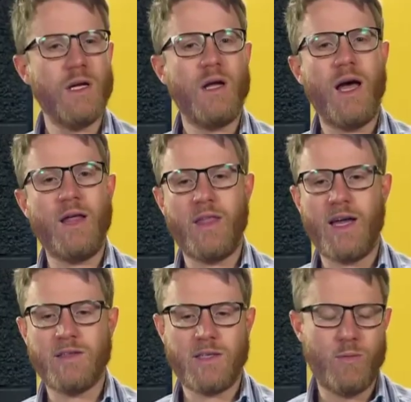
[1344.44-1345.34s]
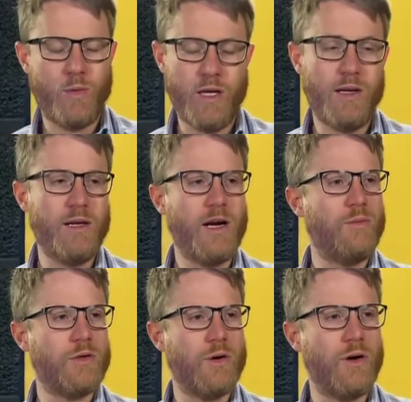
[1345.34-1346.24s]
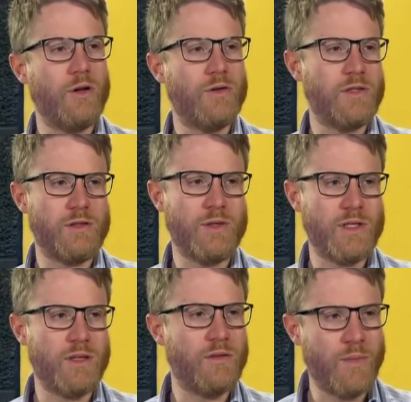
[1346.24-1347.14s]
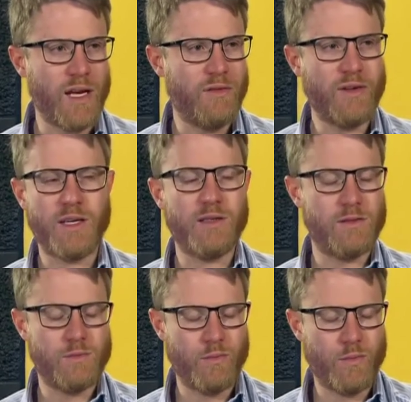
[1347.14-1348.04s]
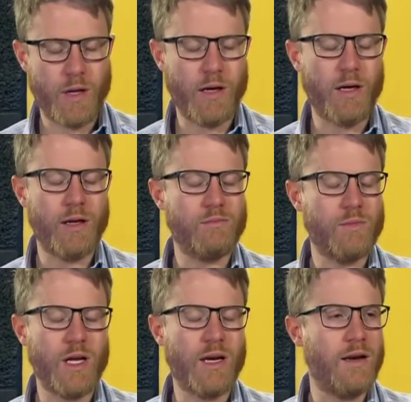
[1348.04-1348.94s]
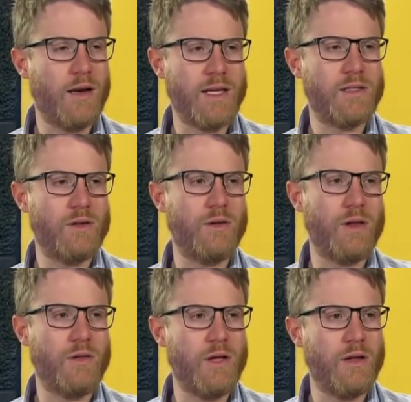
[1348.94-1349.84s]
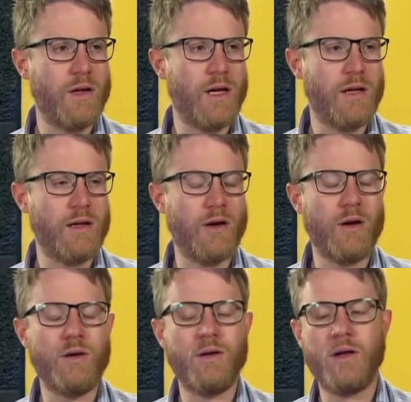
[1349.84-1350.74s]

And that has completely come to a halt as a result of many factors, none less so than the Angolan